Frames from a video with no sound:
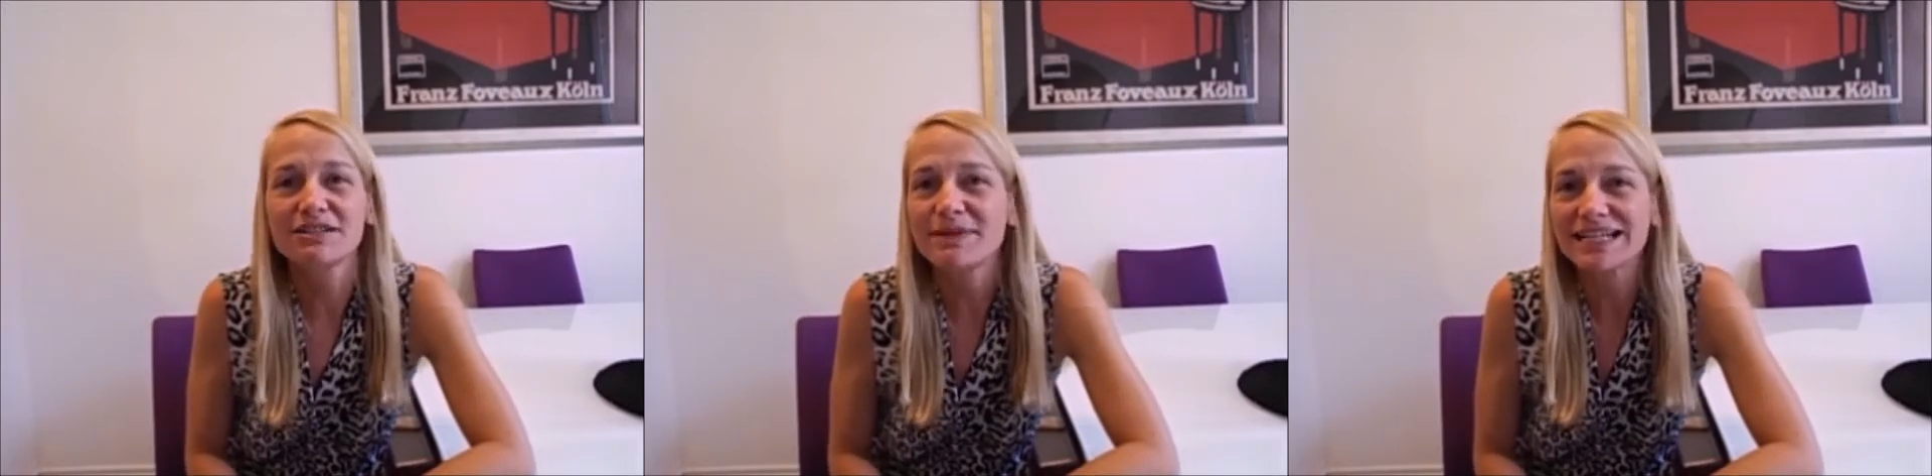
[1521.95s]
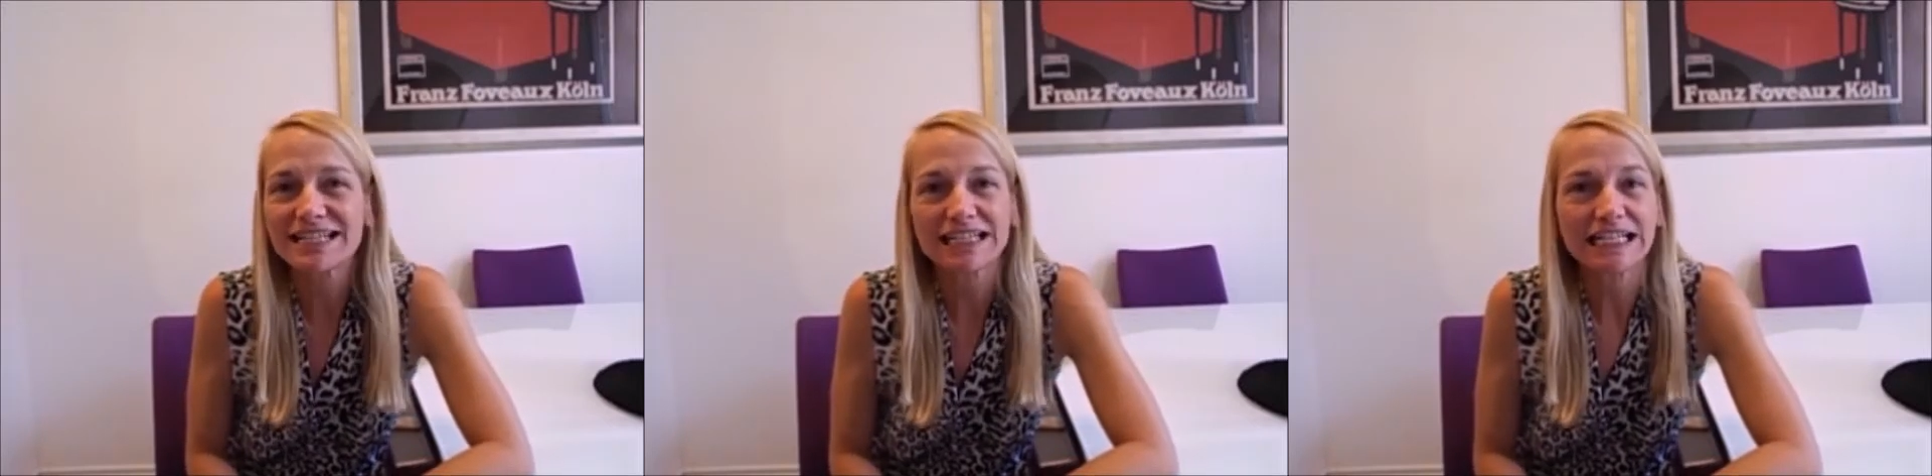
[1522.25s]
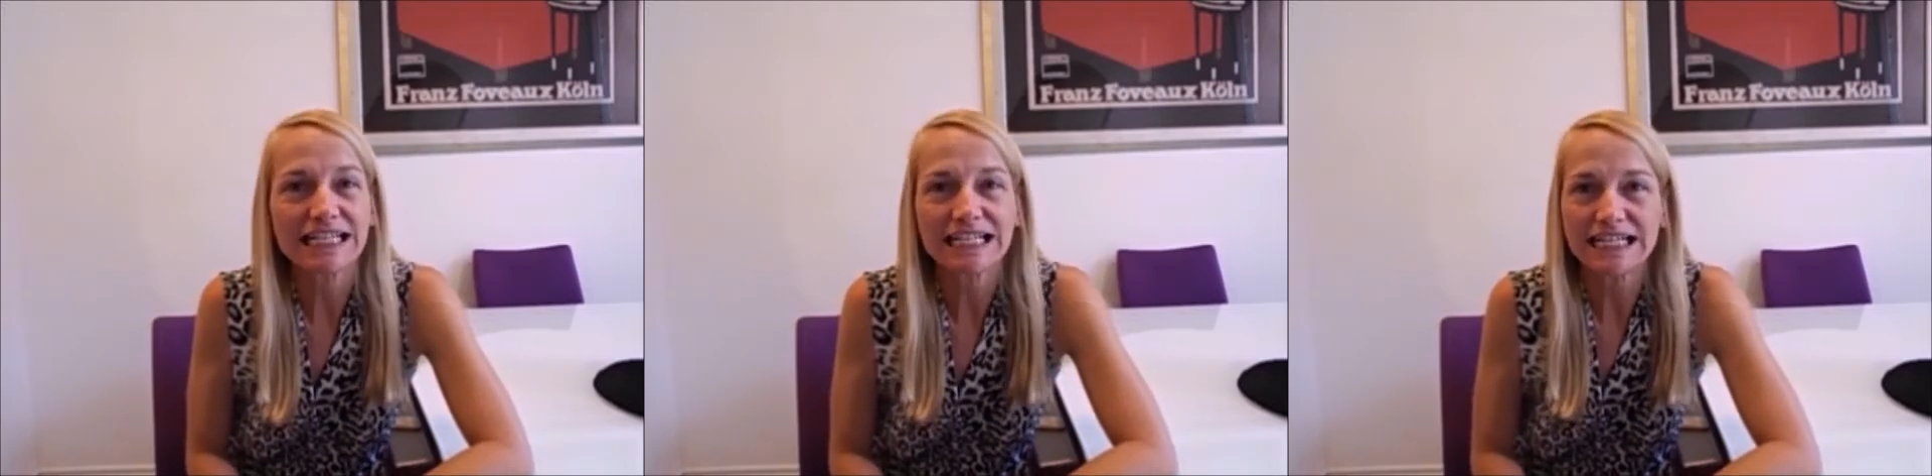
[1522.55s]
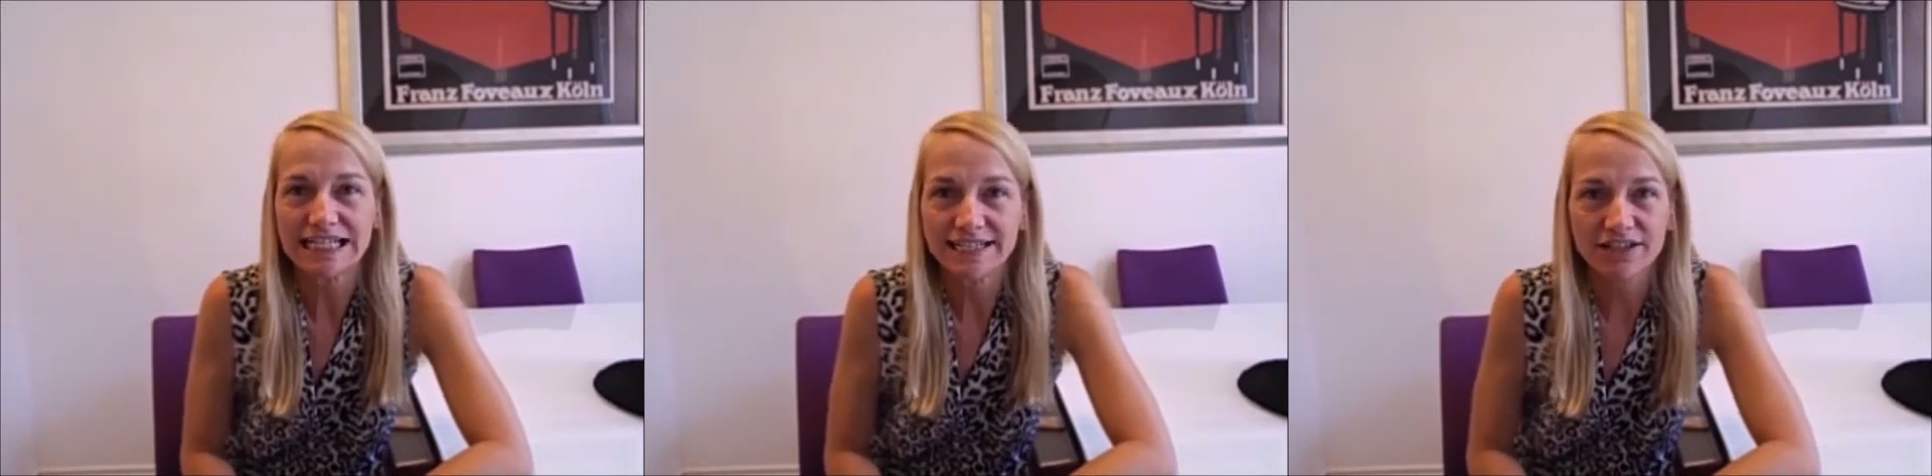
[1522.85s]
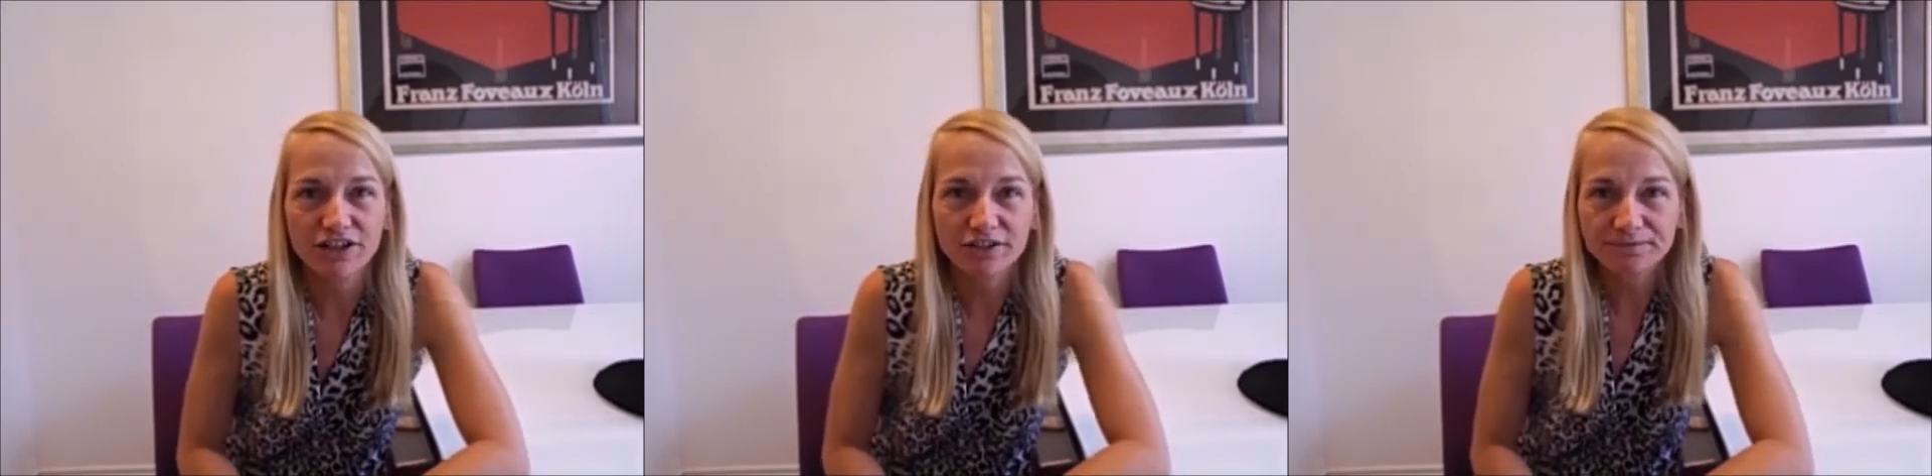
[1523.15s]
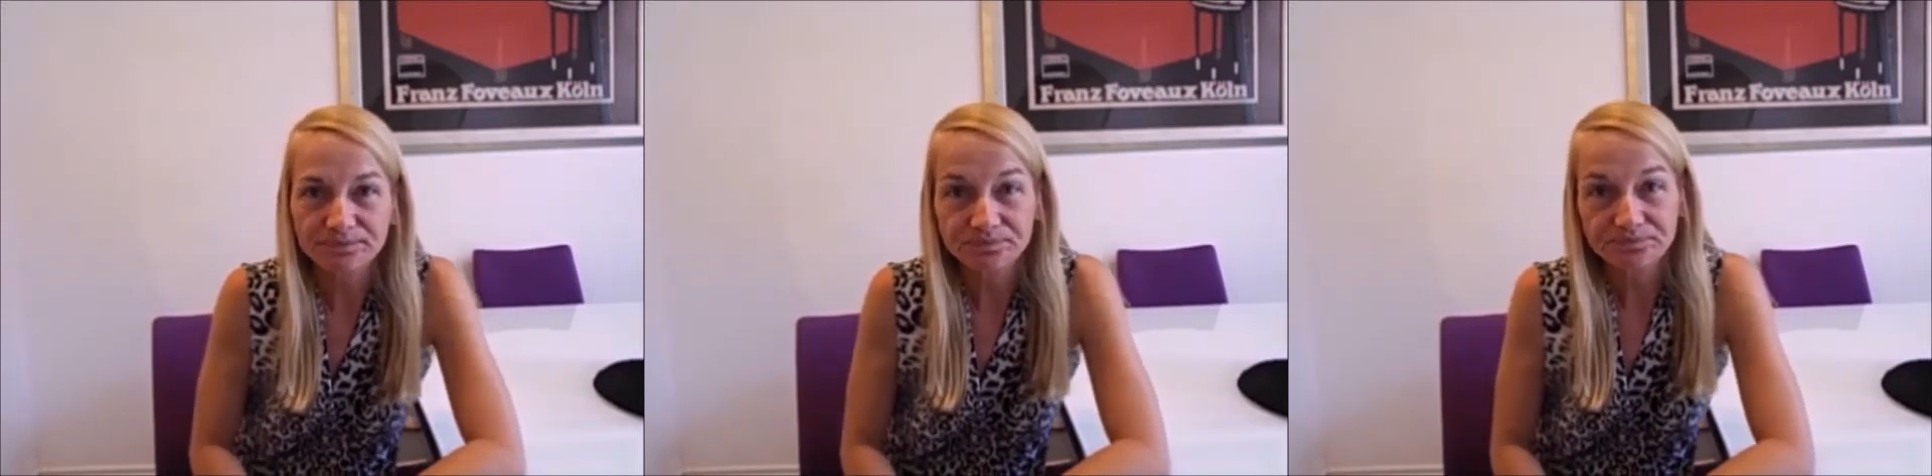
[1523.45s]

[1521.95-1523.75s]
just makes cleaning easier.